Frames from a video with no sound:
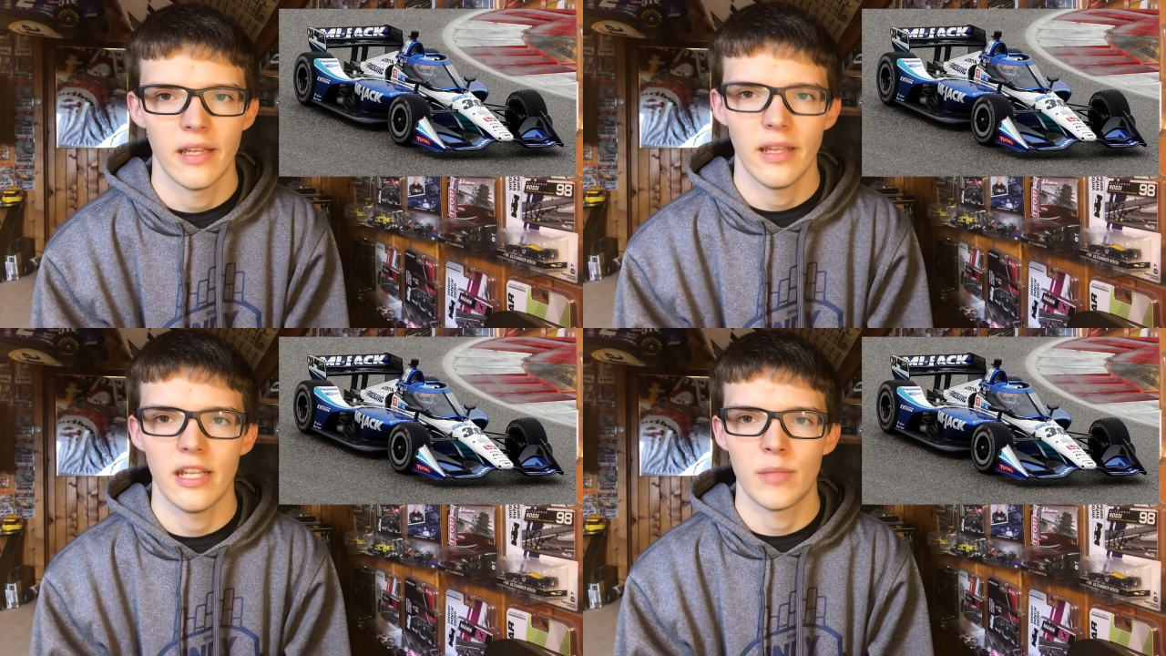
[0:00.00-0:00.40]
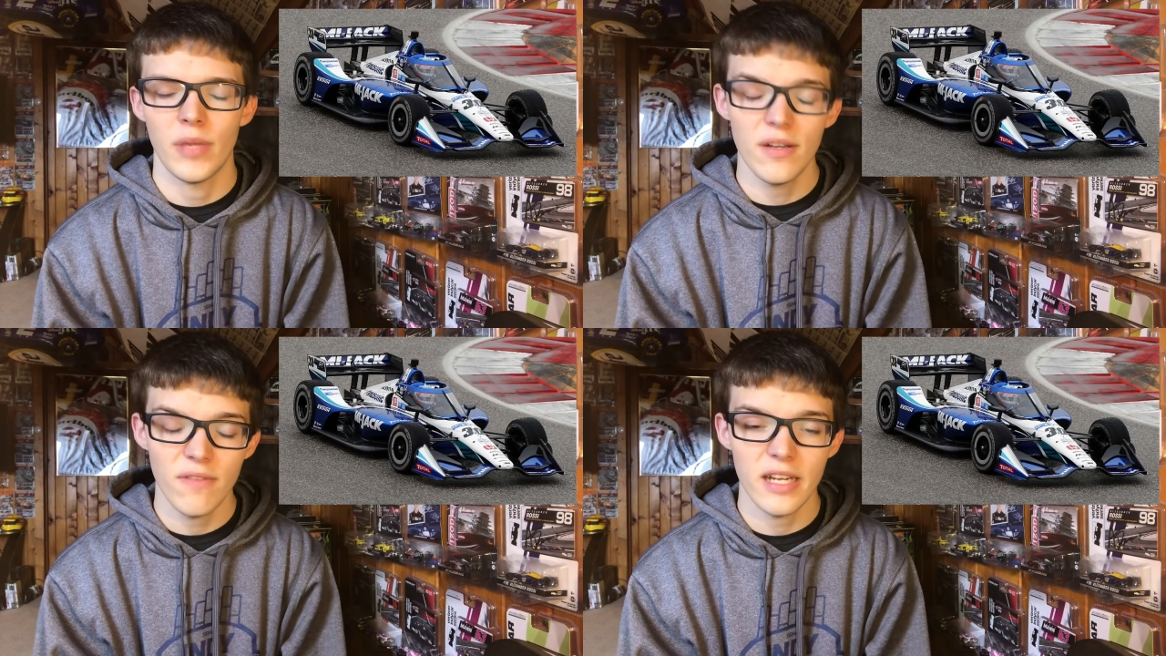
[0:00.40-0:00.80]
It's
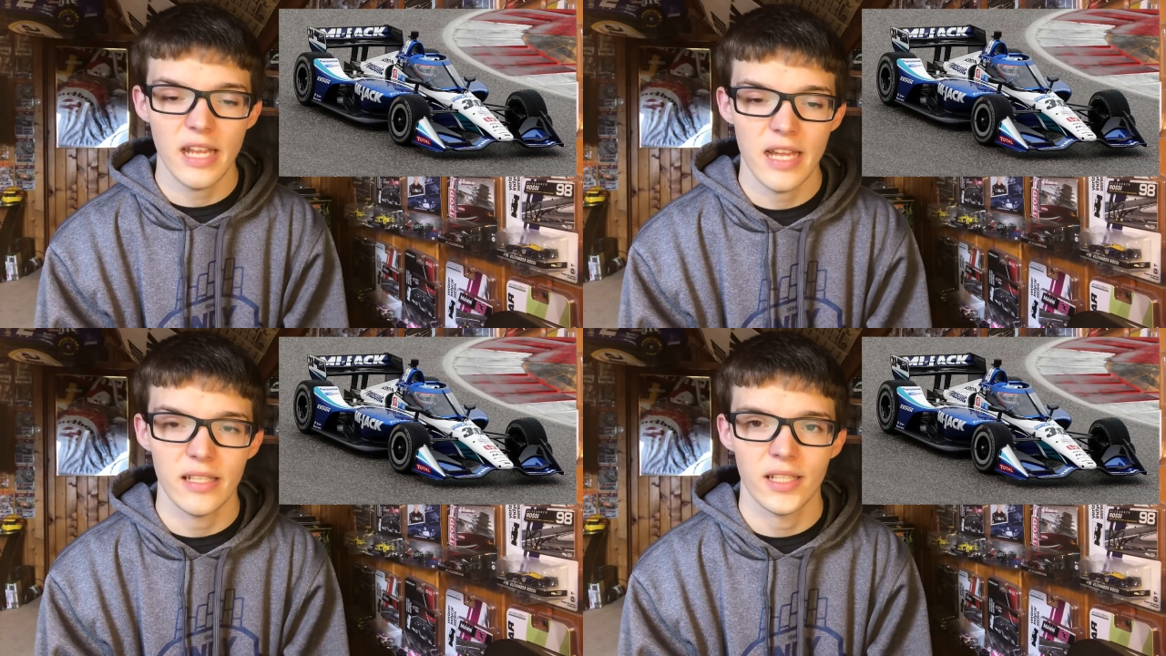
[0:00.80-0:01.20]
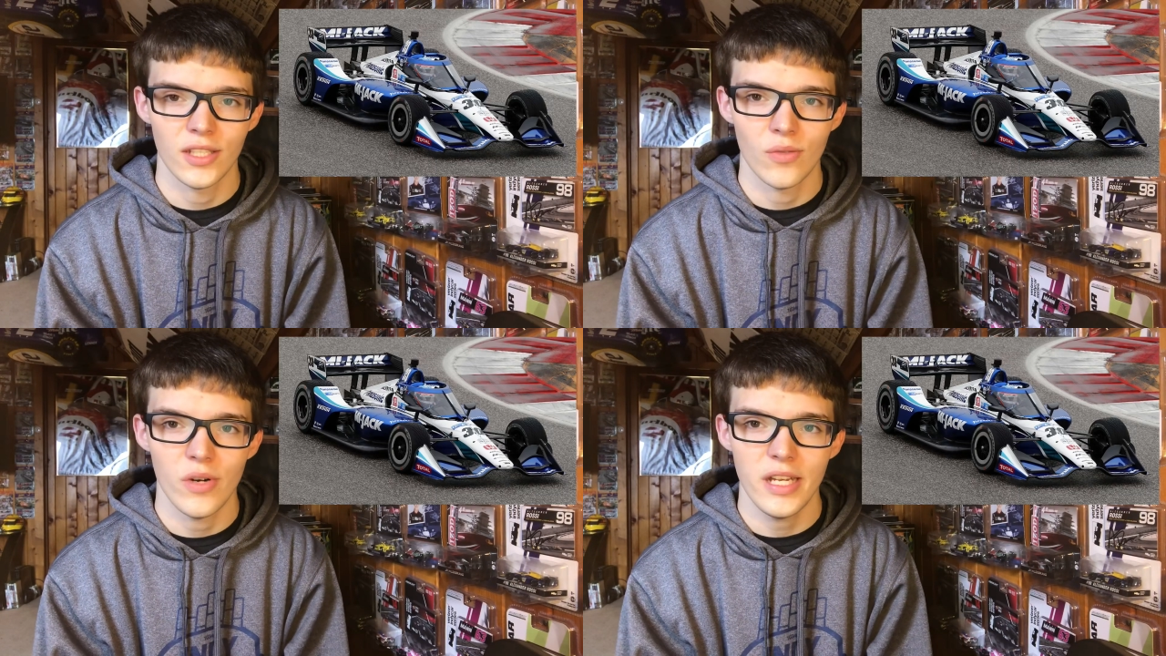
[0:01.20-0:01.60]
been fantastic since
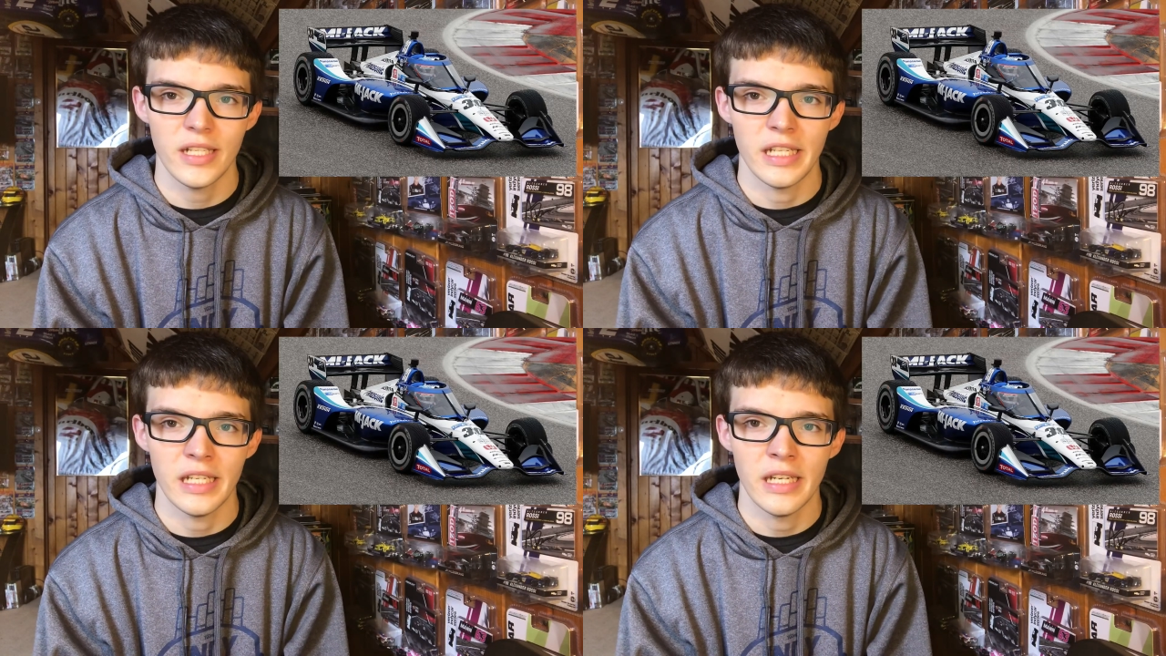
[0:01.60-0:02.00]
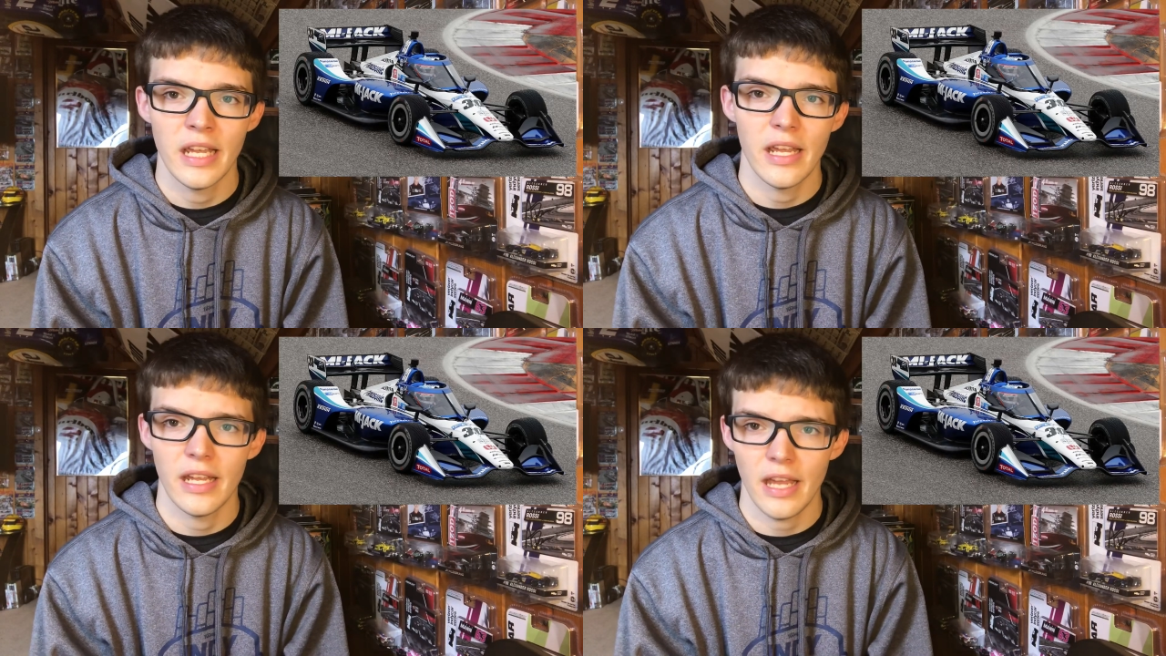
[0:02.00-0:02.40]
2018,
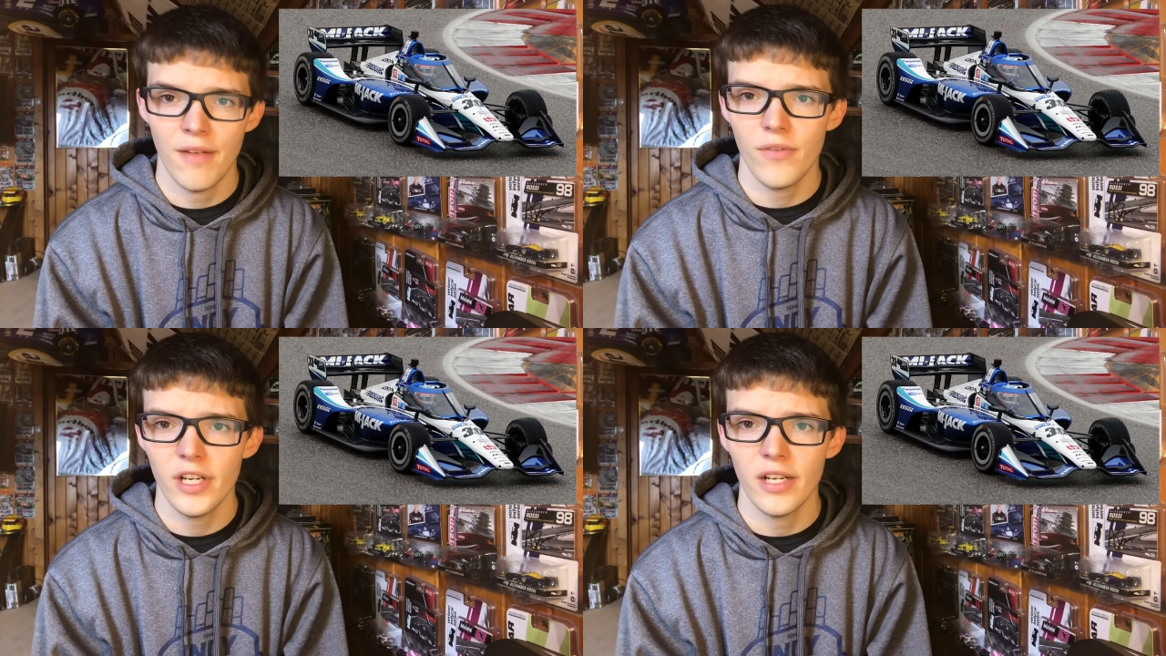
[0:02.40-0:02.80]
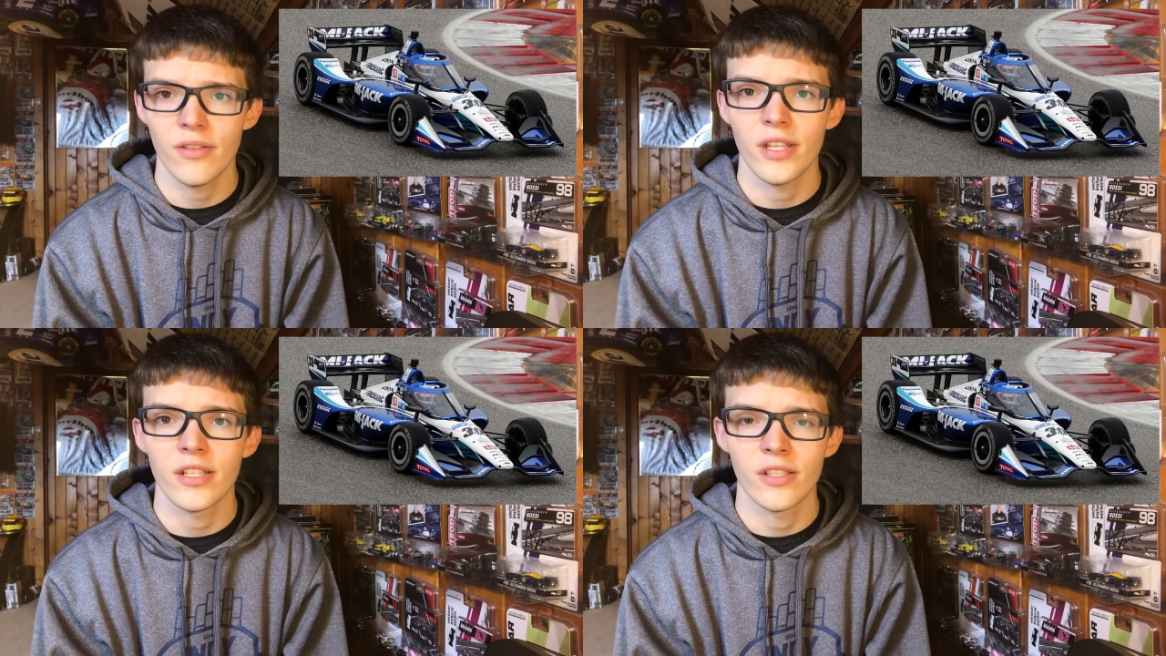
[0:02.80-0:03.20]
and every year
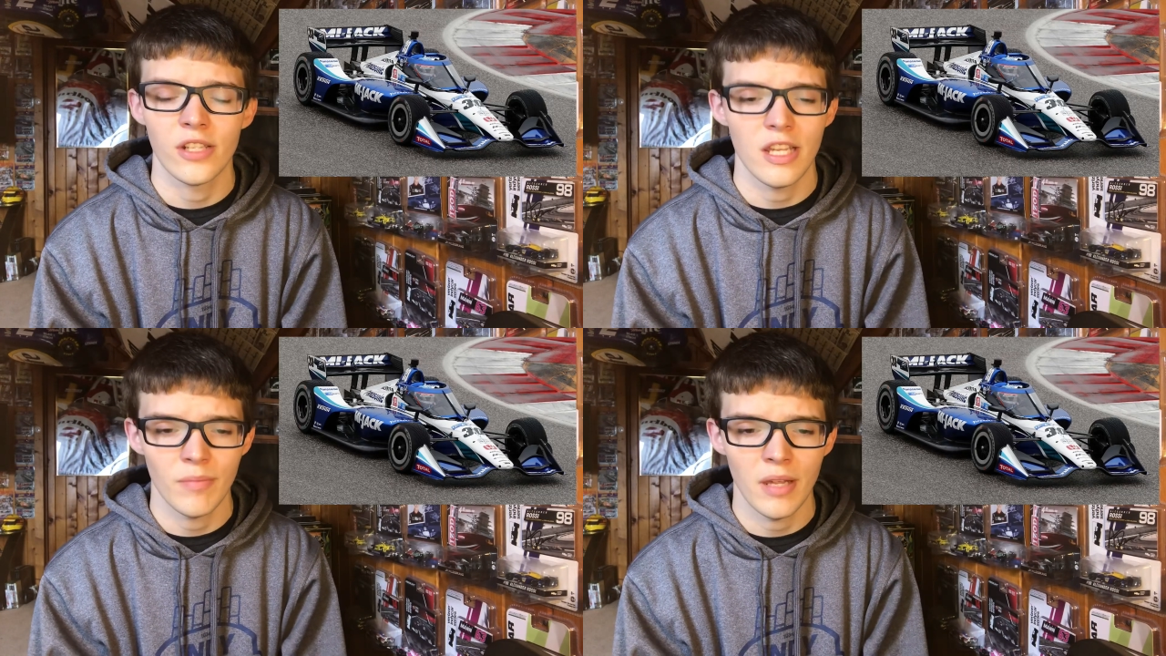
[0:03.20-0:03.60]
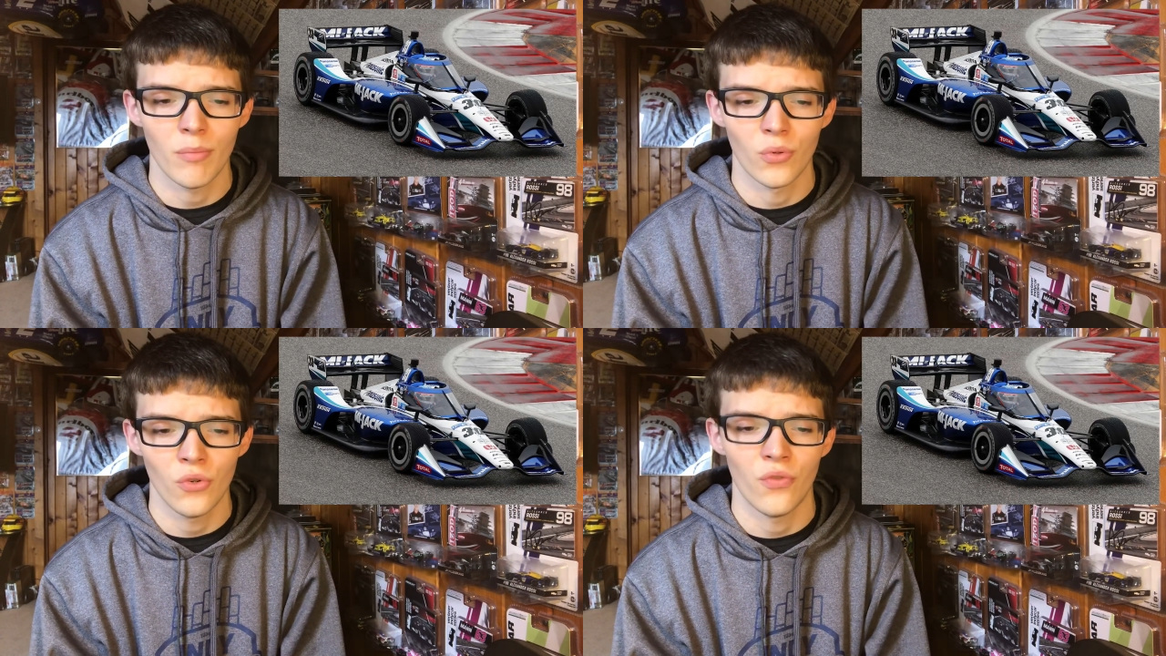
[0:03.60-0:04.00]
they just keep
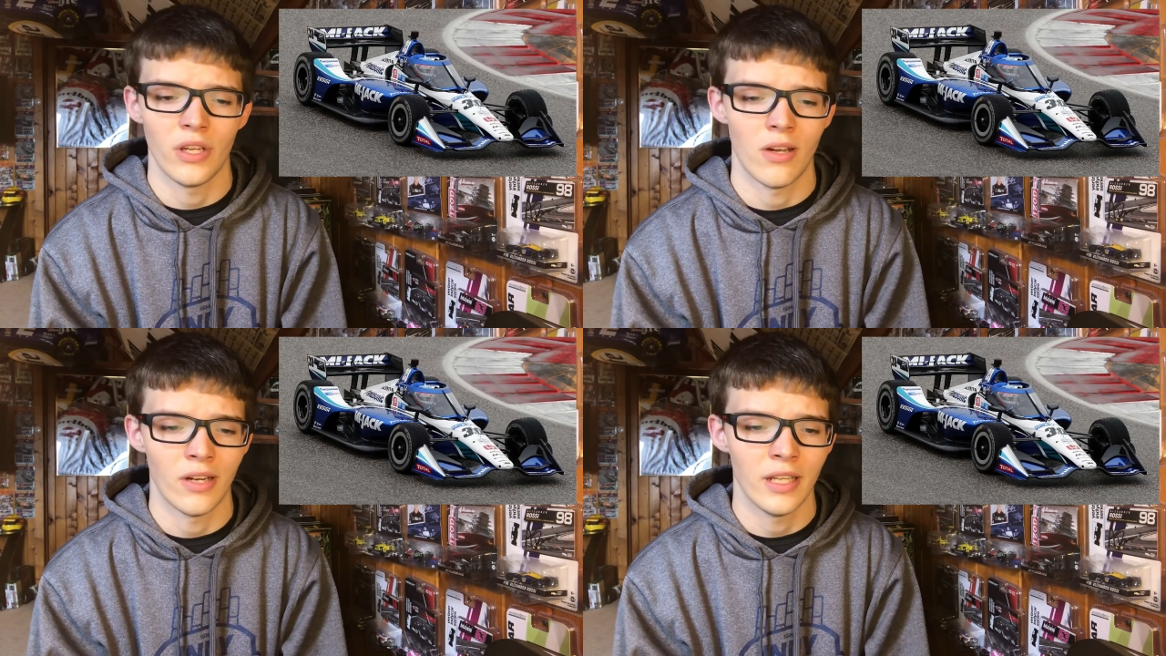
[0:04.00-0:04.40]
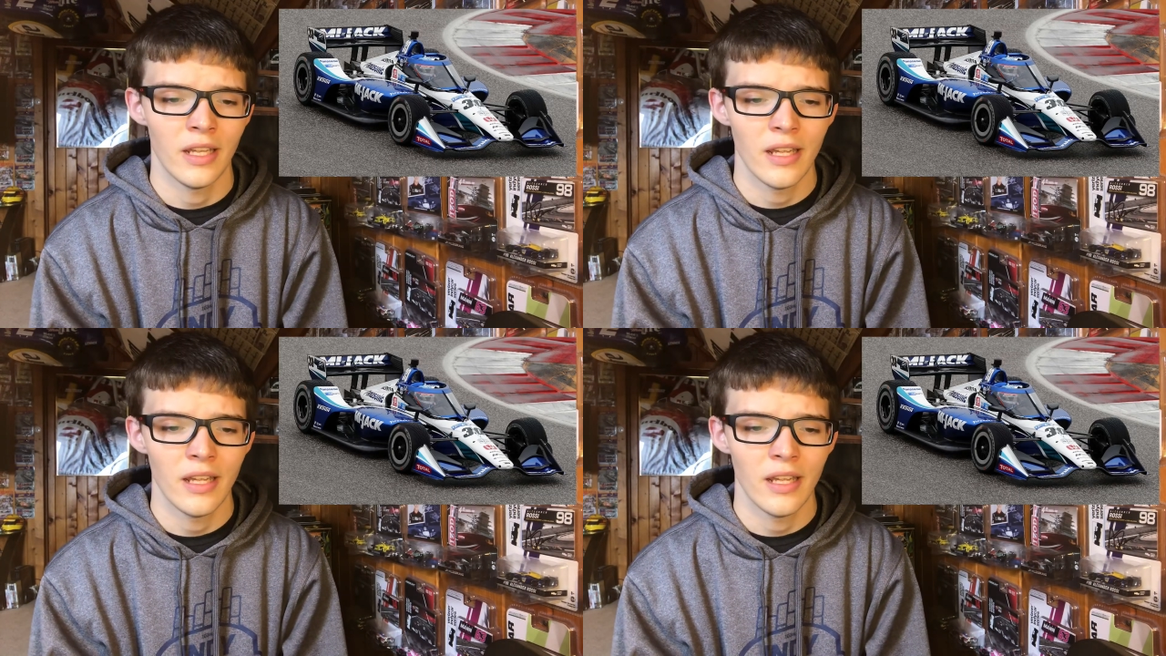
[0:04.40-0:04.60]
improving on it.